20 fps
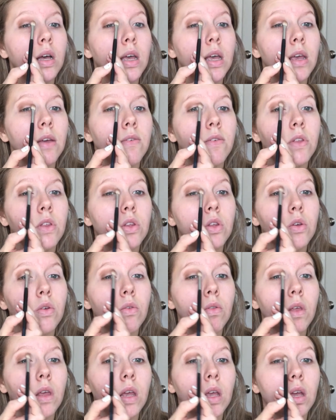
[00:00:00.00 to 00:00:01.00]
even
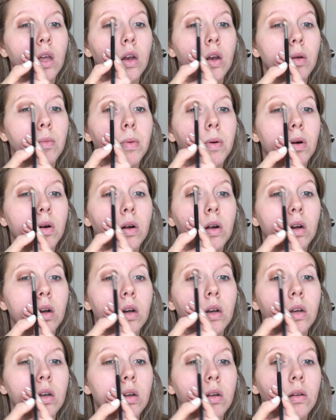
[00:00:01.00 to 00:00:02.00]
to the inner
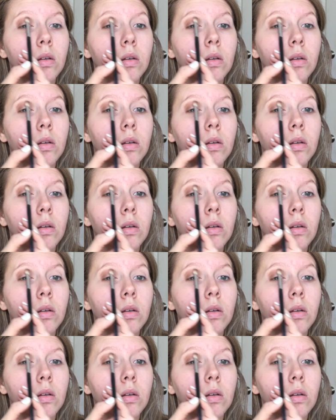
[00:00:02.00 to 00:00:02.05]
part.